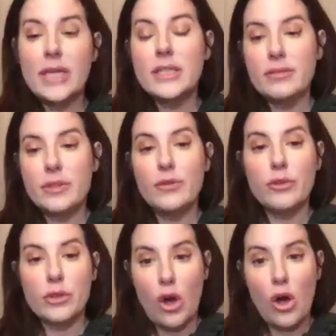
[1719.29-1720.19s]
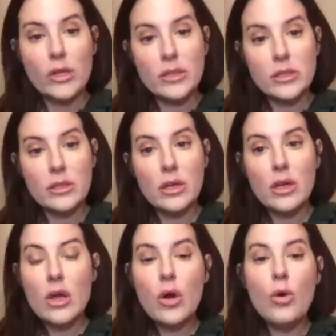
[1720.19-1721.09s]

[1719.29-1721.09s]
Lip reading: states have different laws.